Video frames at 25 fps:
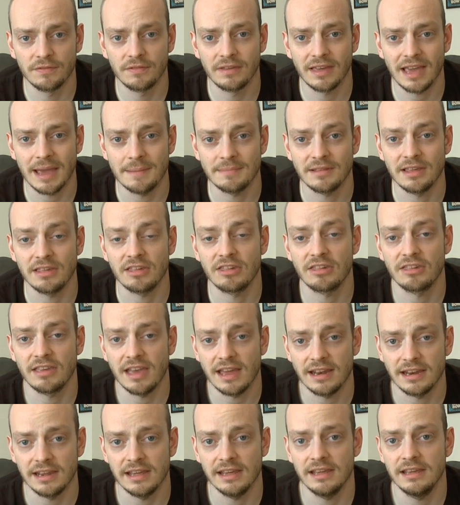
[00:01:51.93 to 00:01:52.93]
kept it
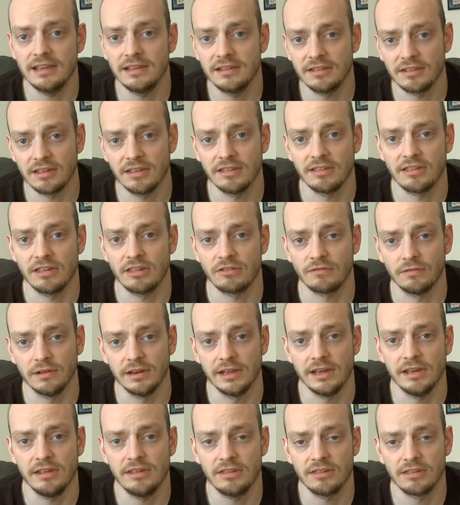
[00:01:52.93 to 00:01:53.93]
steady since its
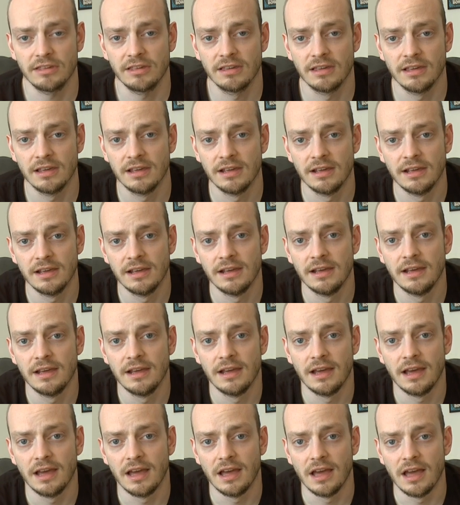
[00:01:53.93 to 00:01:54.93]
release,
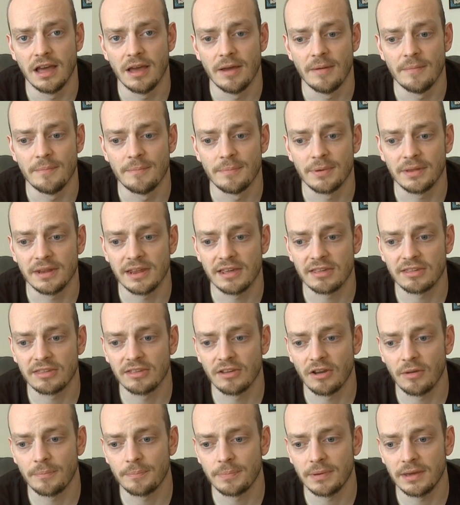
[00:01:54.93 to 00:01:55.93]
but there's
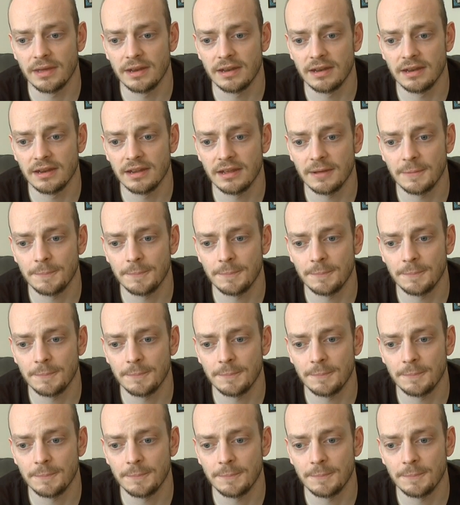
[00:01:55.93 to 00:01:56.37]
not been